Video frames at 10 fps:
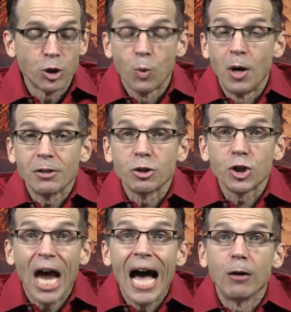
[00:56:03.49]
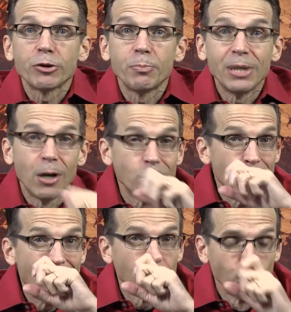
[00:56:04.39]
wanted to shout because
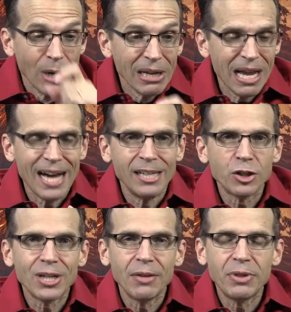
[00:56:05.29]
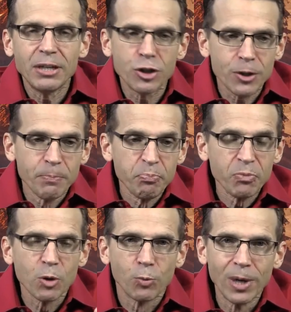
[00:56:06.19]
I realized that this
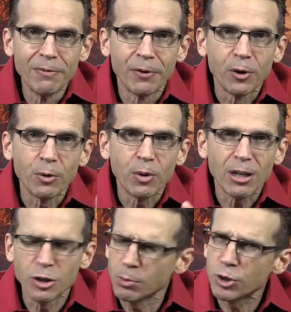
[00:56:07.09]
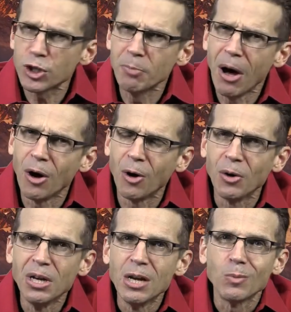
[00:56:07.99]
river, because it was small,
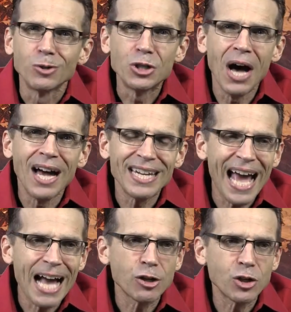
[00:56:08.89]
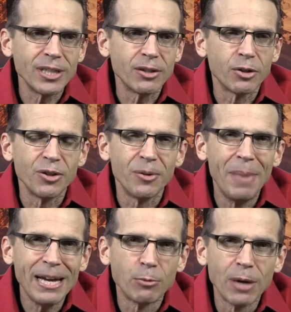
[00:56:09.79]
was not actually the
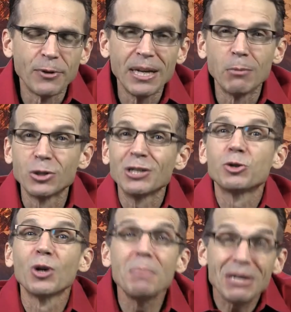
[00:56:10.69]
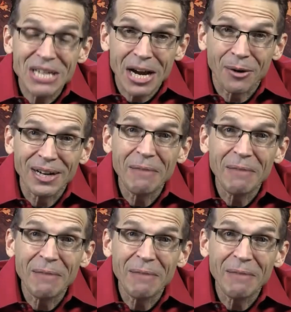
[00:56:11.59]
main river. It was a tributary